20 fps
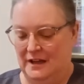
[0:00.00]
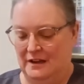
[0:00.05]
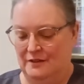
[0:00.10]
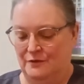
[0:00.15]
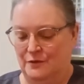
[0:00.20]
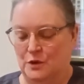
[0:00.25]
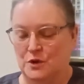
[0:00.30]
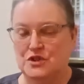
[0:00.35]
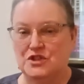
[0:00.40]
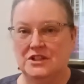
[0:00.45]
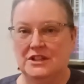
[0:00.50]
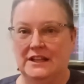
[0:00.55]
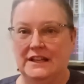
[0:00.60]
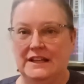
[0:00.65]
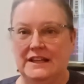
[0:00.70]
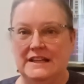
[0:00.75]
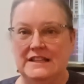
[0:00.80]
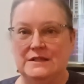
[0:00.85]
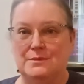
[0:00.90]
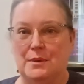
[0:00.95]

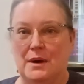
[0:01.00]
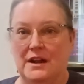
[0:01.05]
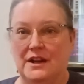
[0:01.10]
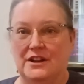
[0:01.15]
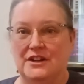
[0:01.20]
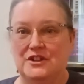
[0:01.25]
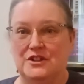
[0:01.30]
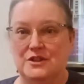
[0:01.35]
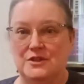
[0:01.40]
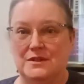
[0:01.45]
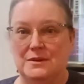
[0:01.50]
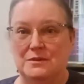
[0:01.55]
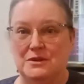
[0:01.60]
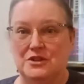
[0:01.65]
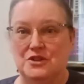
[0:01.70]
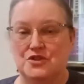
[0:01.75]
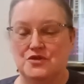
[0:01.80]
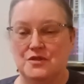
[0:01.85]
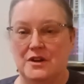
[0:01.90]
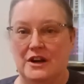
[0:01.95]
unfortunately, it's probably going to do some
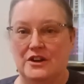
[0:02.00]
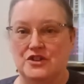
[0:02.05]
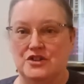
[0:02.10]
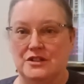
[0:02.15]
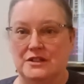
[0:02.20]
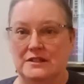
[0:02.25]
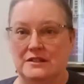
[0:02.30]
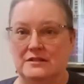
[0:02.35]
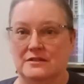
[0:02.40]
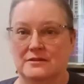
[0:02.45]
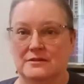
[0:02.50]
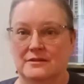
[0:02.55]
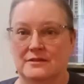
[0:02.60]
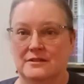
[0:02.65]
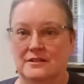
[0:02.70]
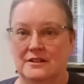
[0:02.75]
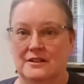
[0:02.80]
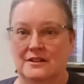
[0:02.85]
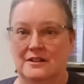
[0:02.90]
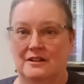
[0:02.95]
destruction
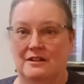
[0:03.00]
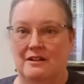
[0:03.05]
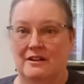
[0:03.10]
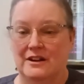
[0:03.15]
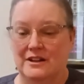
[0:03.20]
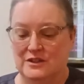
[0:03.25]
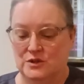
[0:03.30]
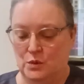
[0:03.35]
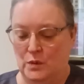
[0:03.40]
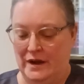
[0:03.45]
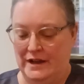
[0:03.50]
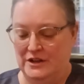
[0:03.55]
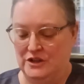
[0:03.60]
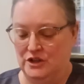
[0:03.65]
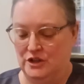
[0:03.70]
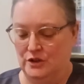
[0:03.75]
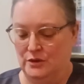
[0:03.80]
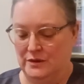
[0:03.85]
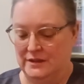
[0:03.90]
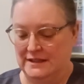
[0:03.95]
on its way
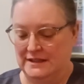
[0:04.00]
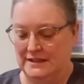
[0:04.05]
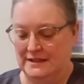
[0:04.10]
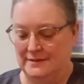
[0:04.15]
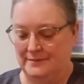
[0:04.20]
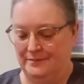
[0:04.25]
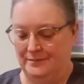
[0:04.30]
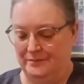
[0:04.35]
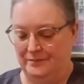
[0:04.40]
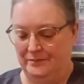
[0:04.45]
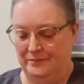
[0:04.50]
to us.